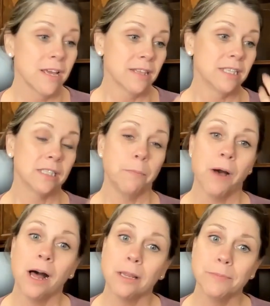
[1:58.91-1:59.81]
The
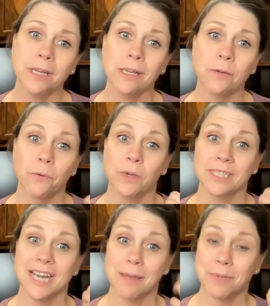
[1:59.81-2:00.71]
scopolamine was
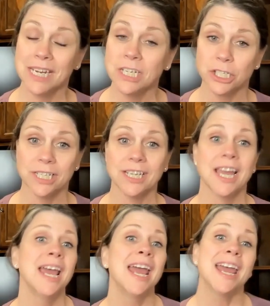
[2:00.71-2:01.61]
an amnesiac,
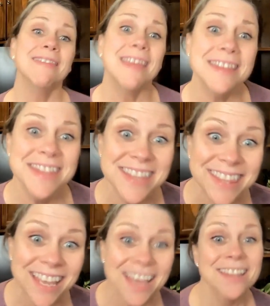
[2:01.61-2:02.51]
and then
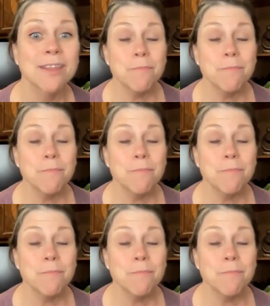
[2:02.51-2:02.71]
the